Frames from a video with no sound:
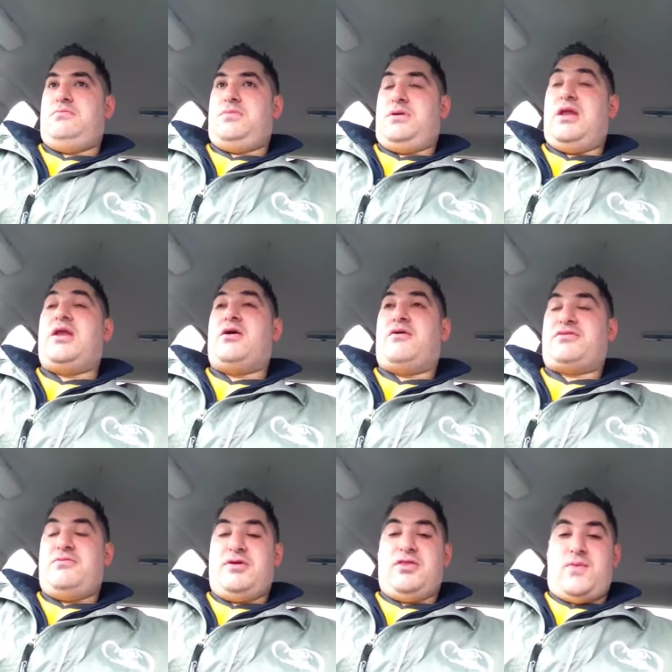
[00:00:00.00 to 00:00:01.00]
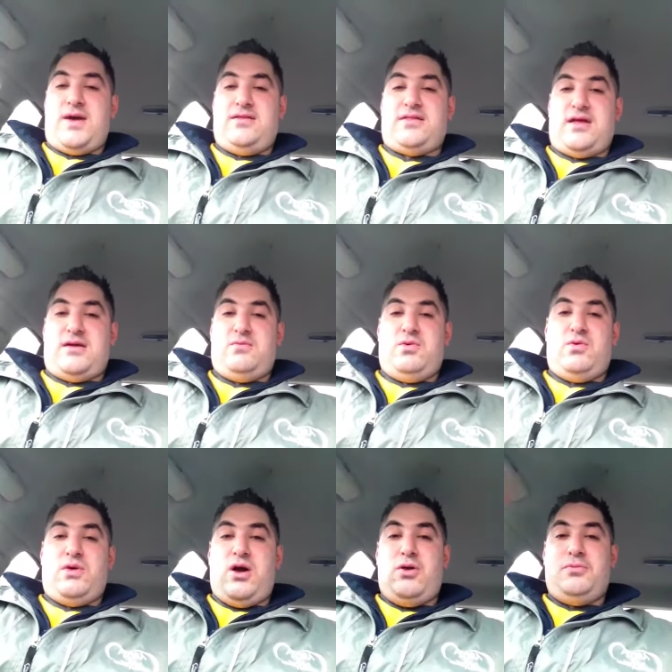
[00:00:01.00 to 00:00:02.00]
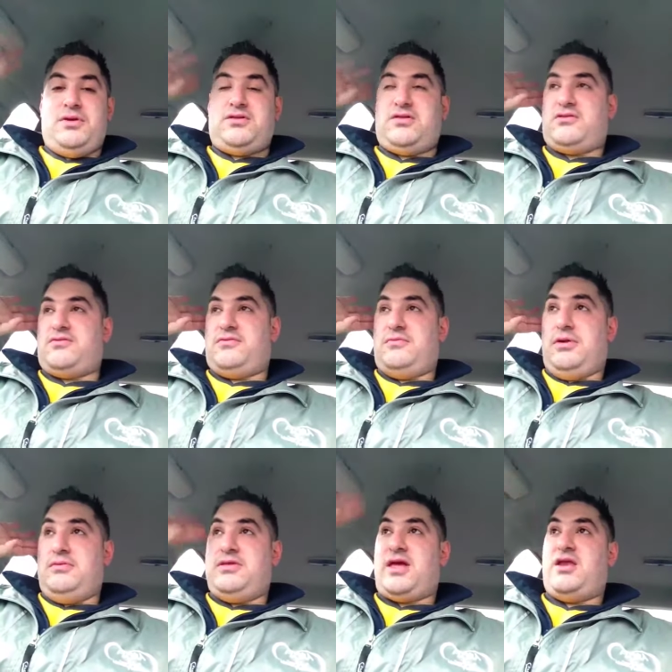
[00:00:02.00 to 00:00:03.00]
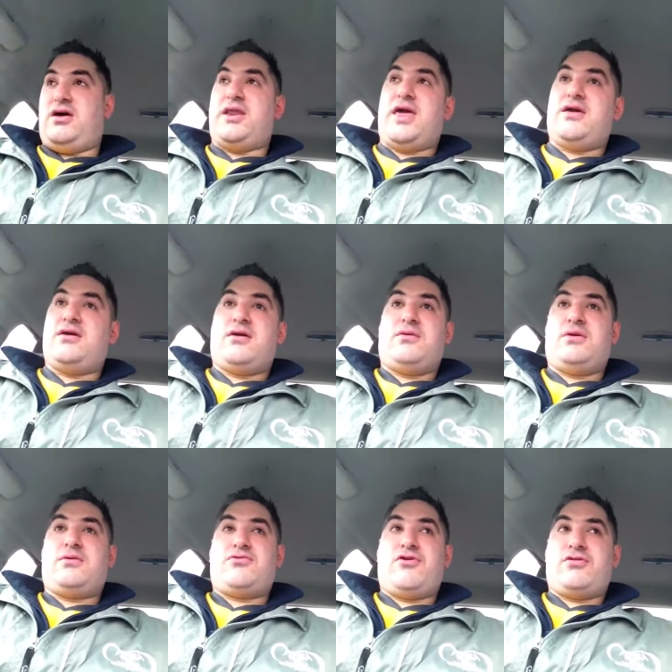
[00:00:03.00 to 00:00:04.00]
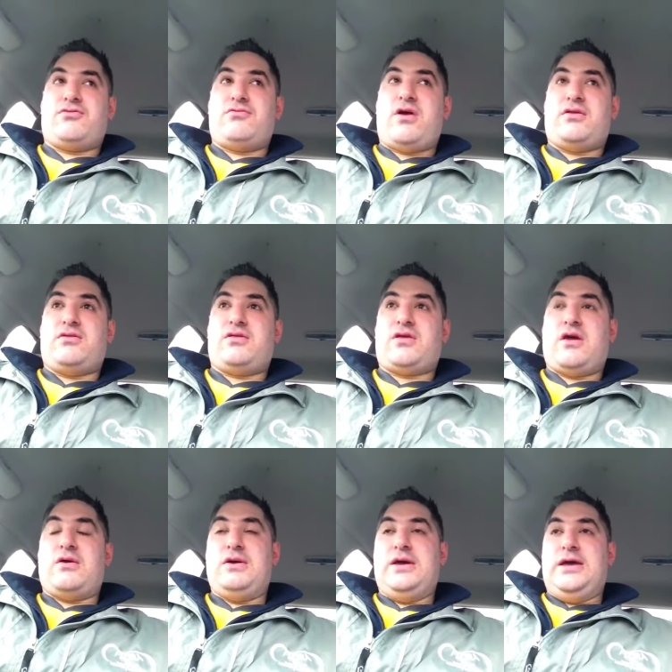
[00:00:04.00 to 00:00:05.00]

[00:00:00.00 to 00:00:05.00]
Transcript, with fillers: and I know obviously bringing the weight down will help because it's obviously putting me down like an anchor when I try to run. So,